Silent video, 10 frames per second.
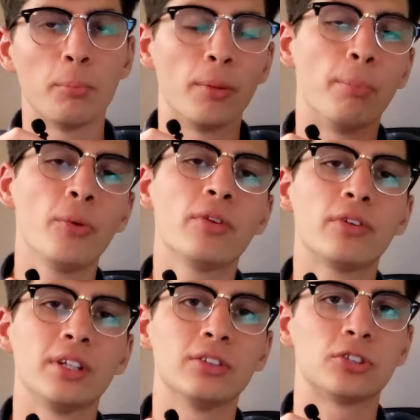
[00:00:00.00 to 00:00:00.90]
but both
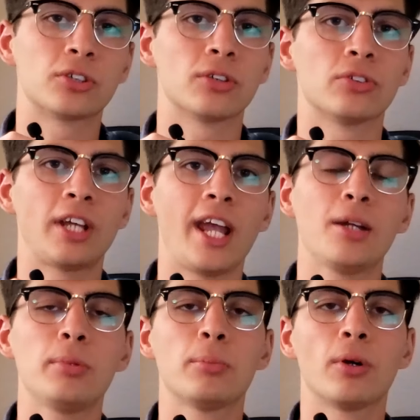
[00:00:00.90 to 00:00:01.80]
of these sugars
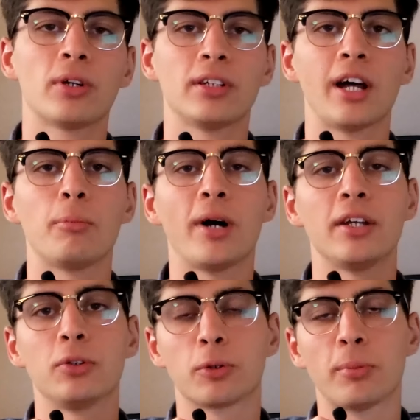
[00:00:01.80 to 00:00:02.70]
can be broken down by
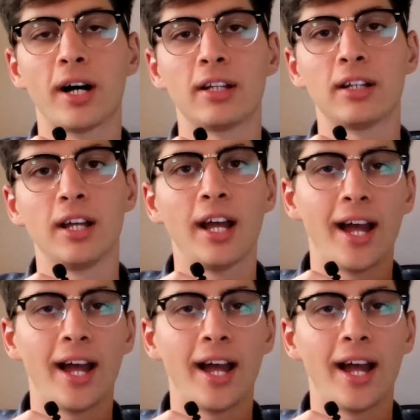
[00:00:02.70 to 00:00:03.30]
your body